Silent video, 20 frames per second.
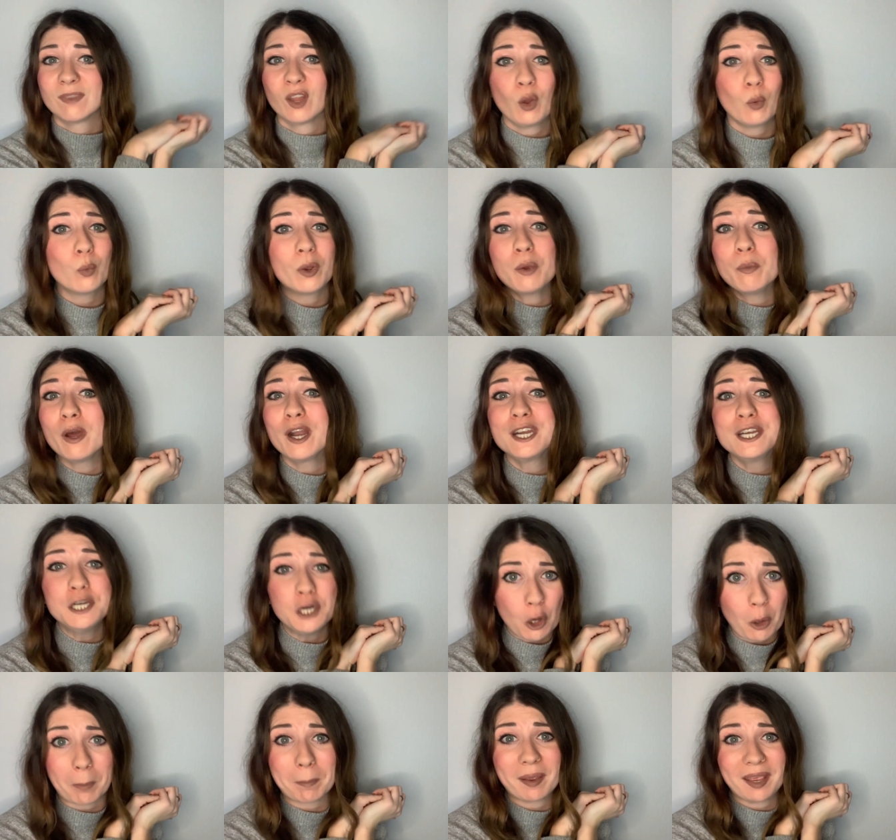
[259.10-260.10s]
We would
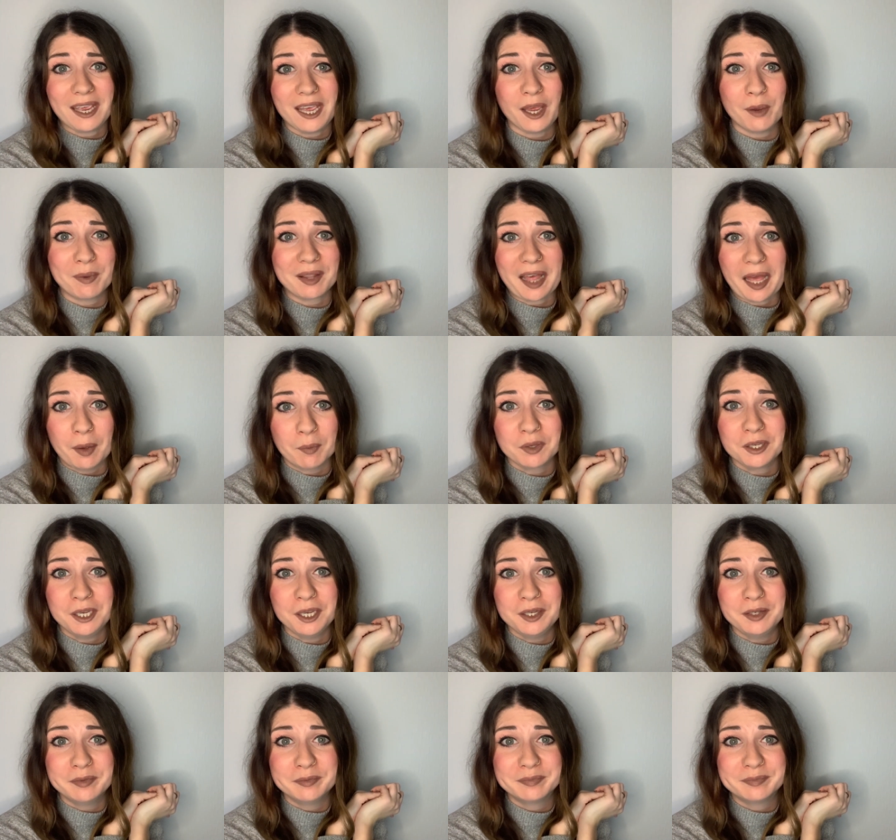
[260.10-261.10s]
not be here without
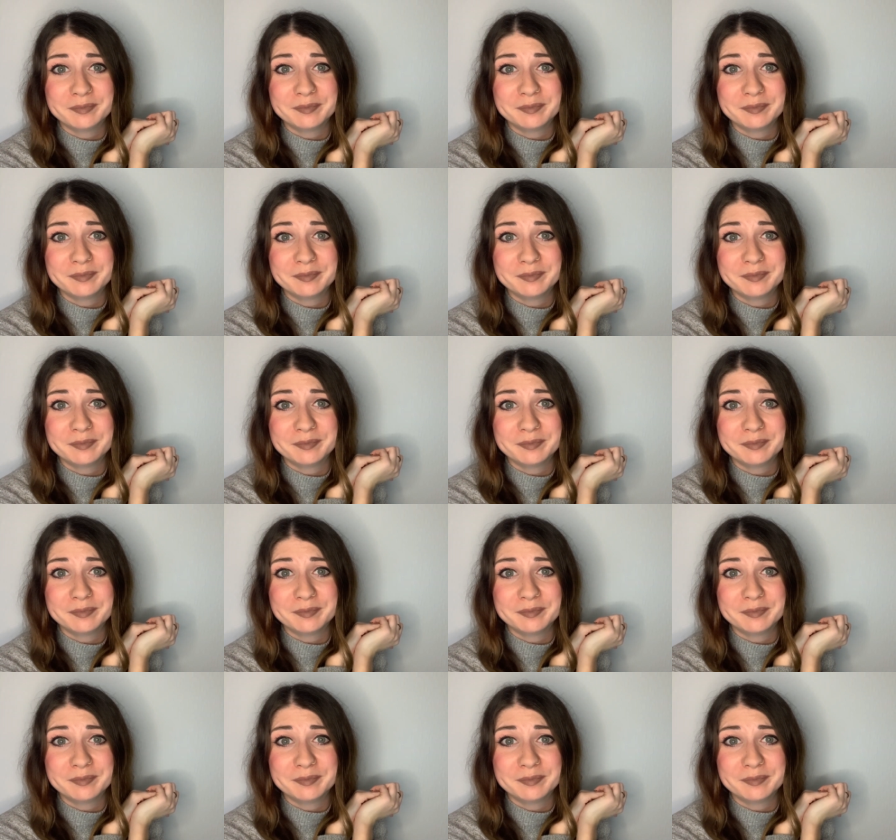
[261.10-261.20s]
you.